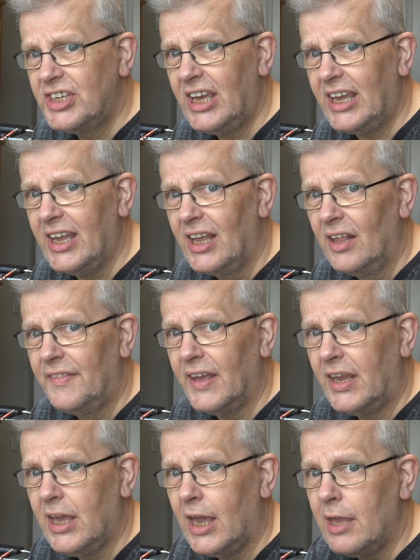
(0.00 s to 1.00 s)
kit
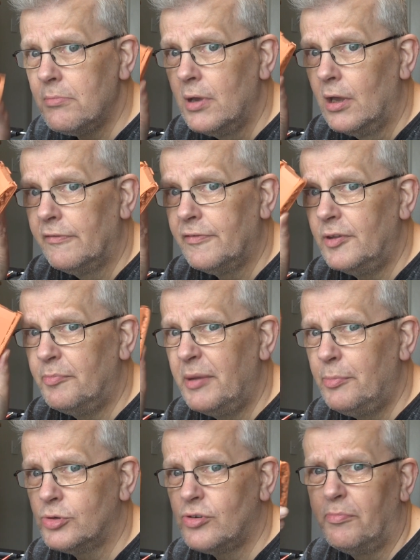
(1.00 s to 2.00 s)
that came from the
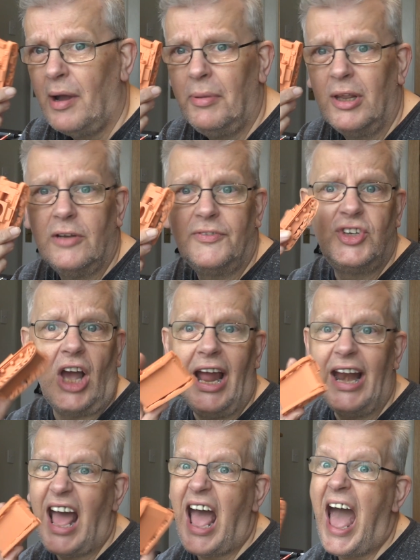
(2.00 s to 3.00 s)
People's Republic of China.